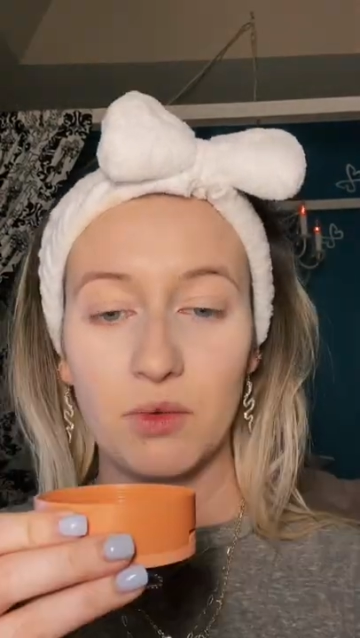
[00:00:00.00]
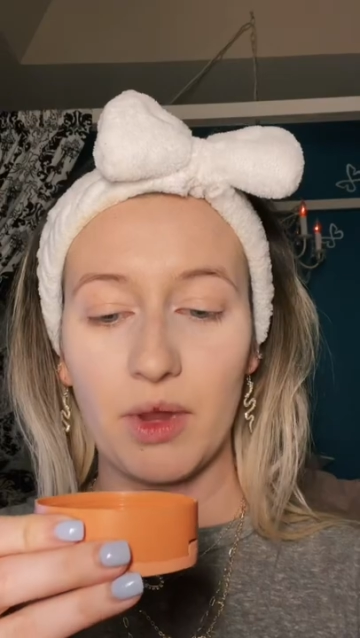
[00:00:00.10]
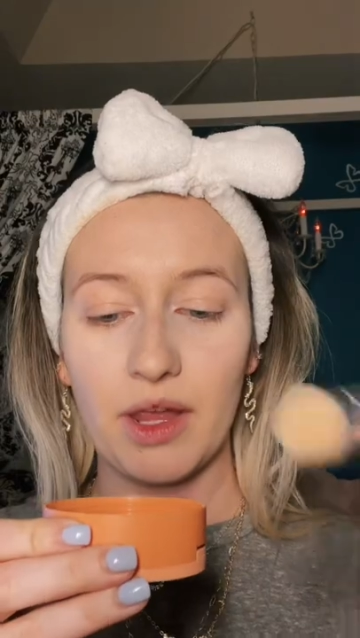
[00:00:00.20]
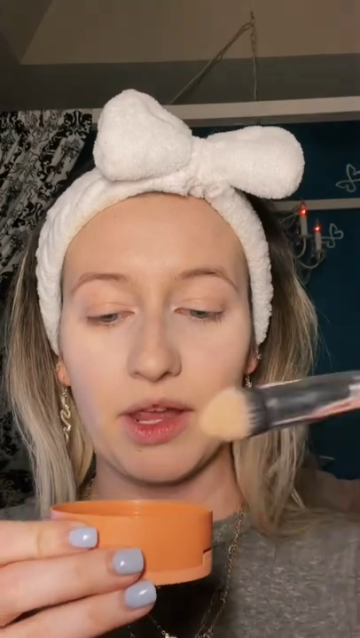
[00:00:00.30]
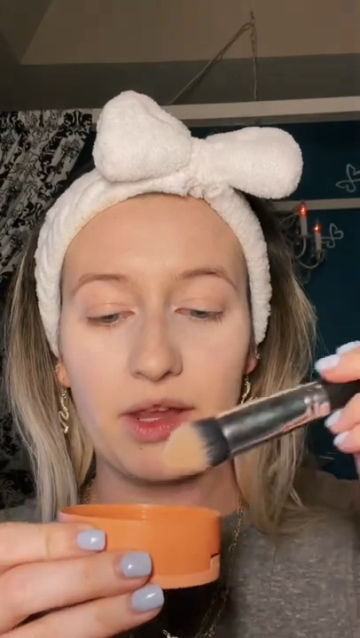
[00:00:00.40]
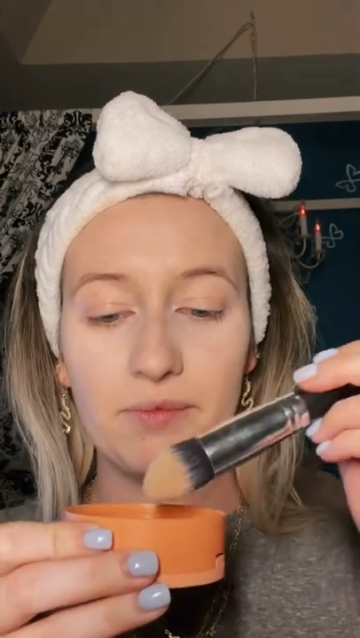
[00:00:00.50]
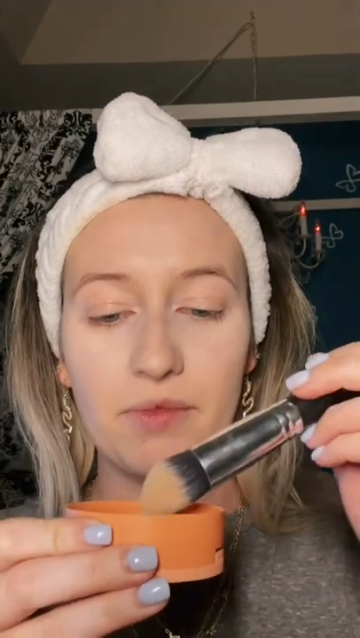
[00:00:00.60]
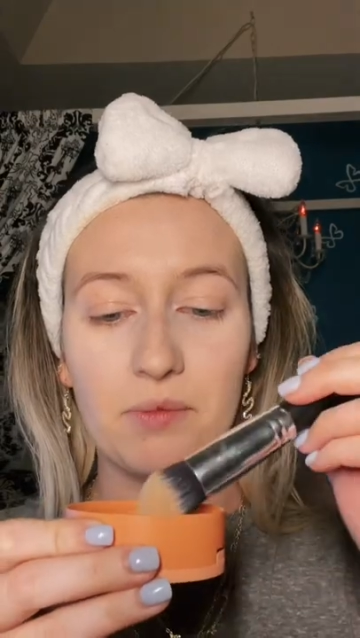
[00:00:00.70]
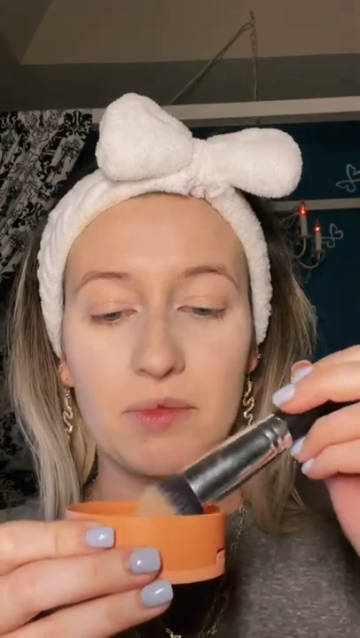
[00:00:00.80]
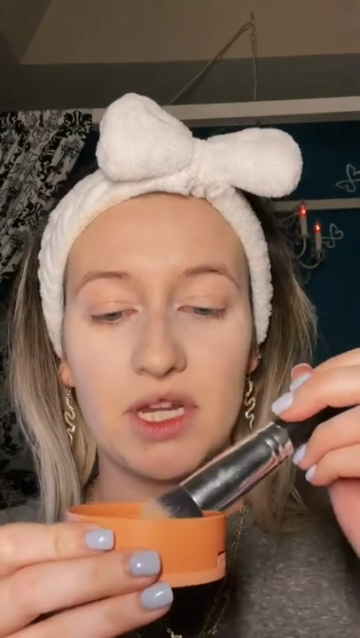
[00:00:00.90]
Okay,
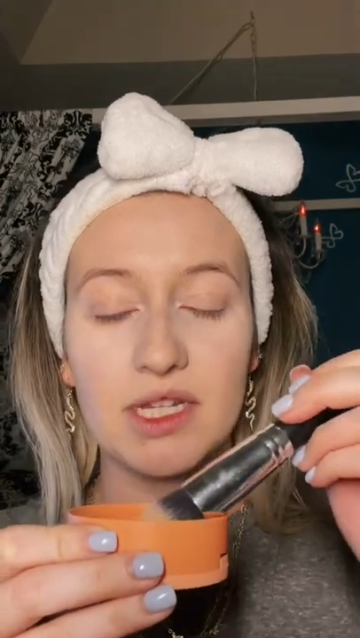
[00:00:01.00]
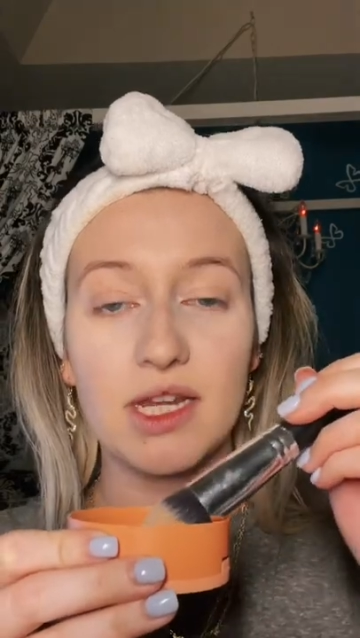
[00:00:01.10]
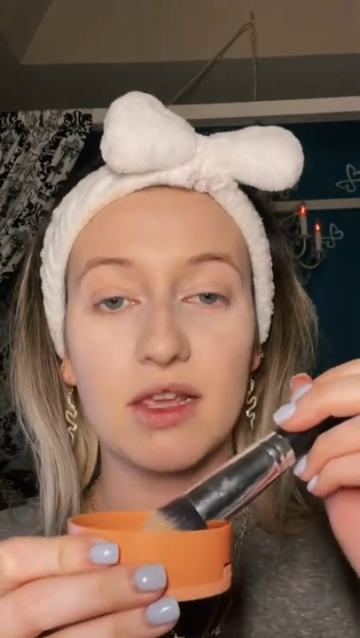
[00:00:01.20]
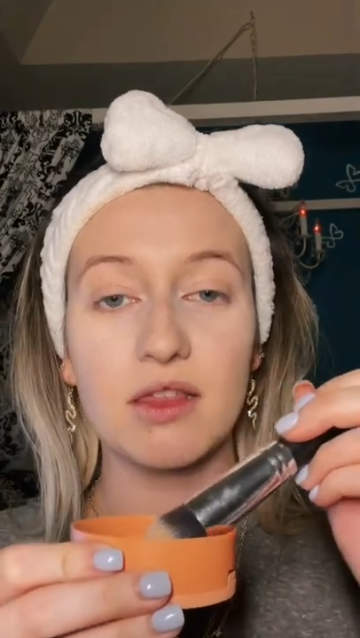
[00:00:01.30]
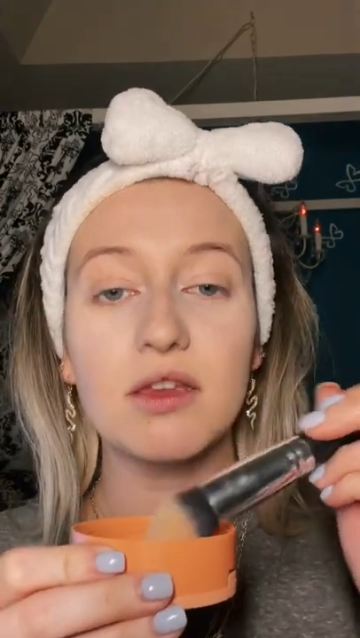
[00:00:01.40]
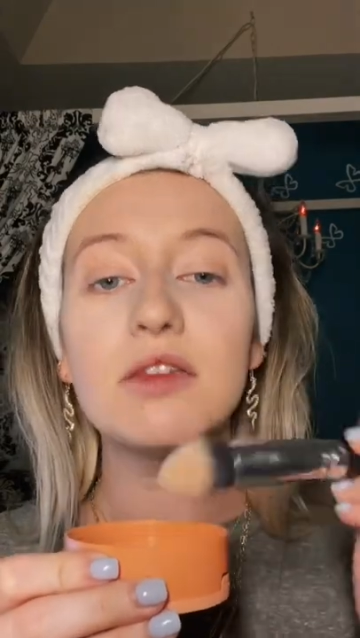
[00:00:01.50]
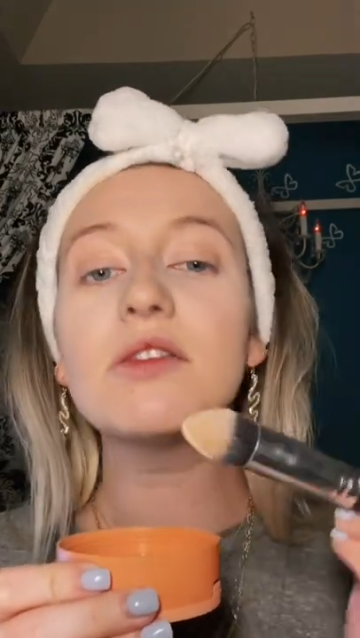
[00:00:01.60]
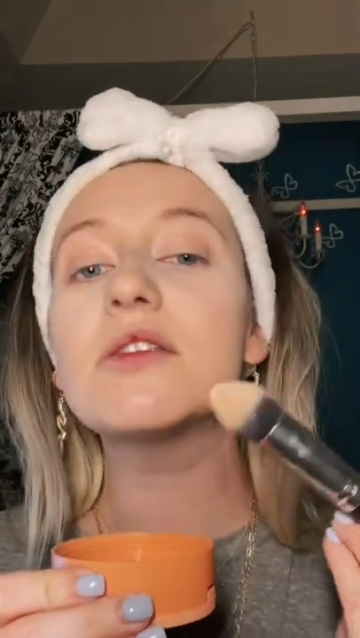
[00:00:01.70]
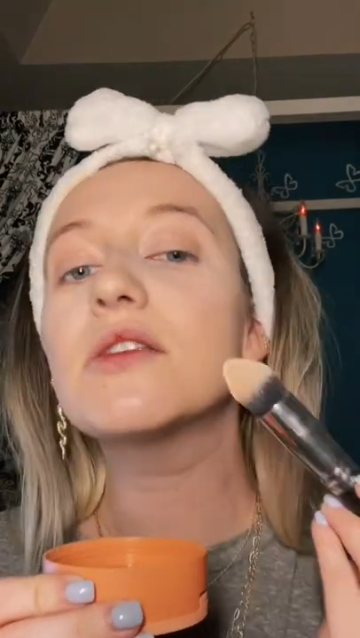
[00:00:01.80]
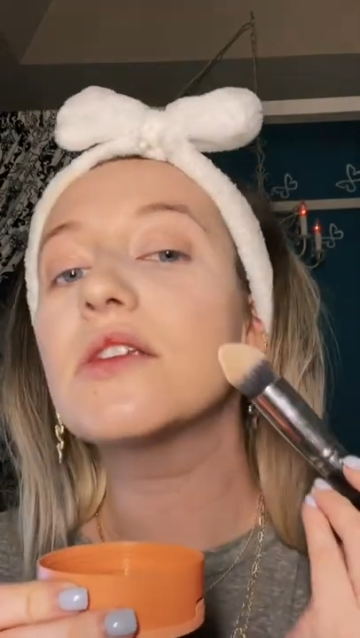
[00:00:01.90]
I'm gonna take
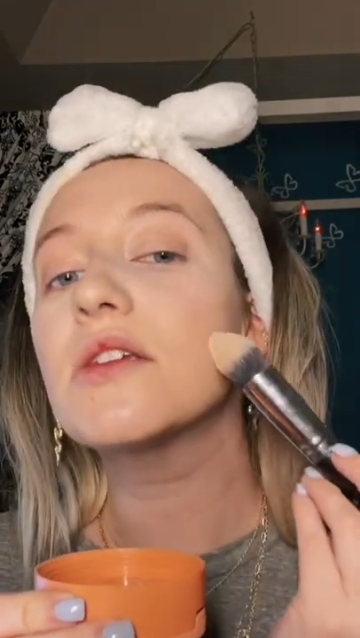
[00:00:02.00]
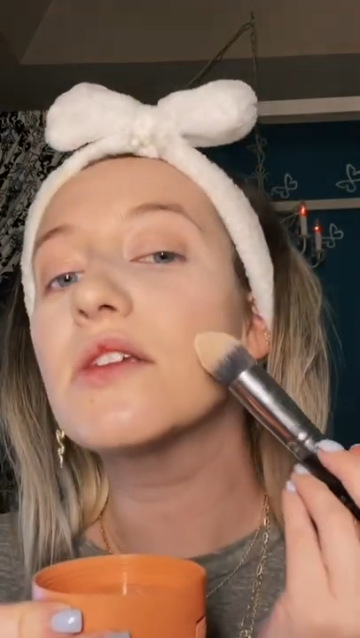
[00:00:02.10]
this.